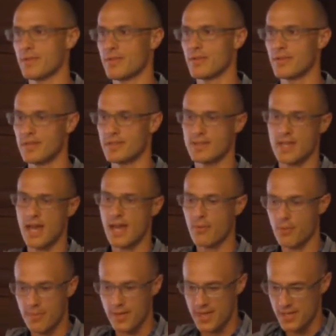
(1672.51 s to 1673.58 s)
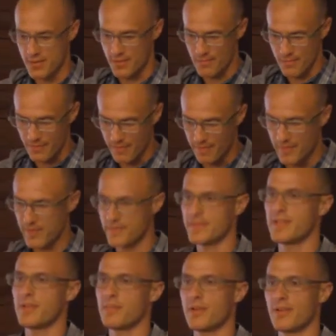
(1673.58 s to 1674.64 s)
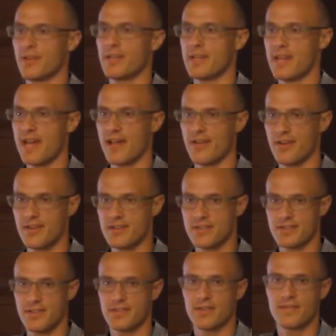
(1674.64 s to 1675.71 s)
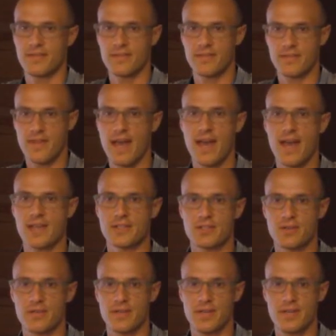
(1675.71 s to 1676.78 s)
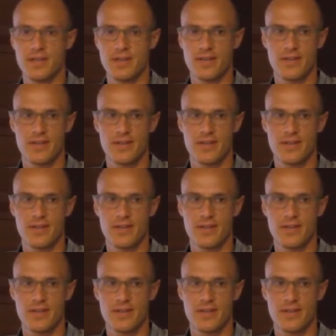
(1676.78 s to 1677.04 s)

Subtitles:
You could say, I will pay you $15 million to lift that SUV,